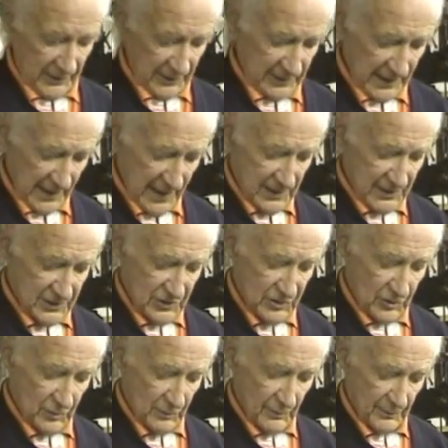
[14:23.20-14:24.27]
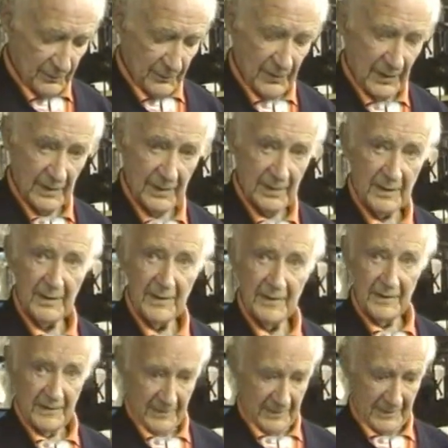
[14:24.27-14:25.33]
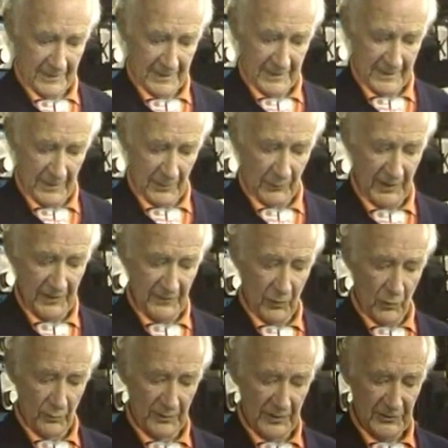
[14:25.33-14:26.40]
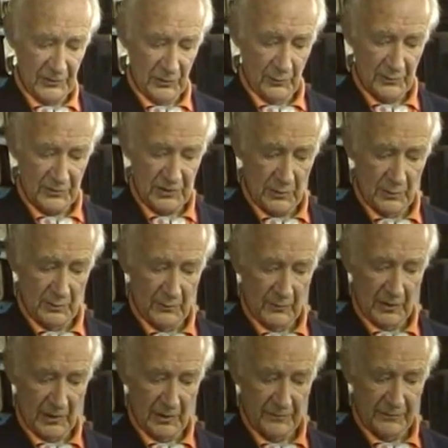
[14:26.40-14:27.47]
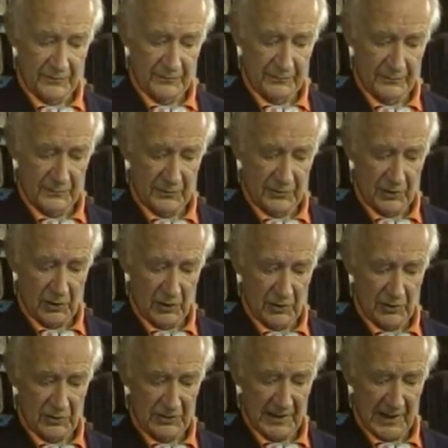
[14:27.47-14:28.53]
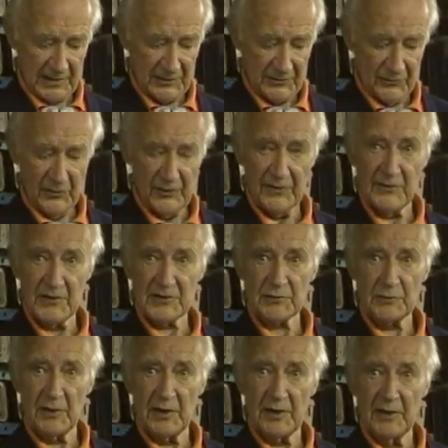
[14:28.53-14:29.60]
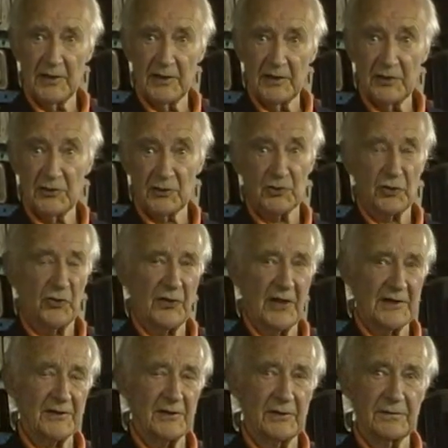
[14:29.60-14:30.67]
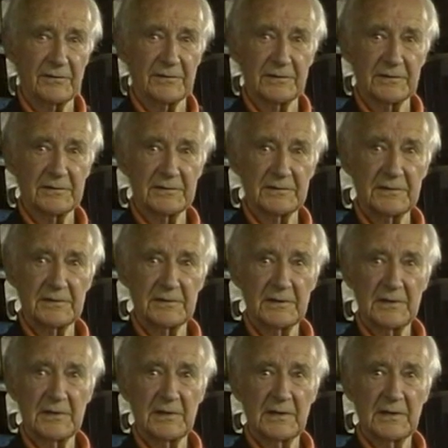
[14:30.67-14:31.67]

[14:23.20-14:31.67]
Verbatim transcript: And you'll get some, when you've opened it up, some will have started running this way. You just cut that off. Yeah, yeah.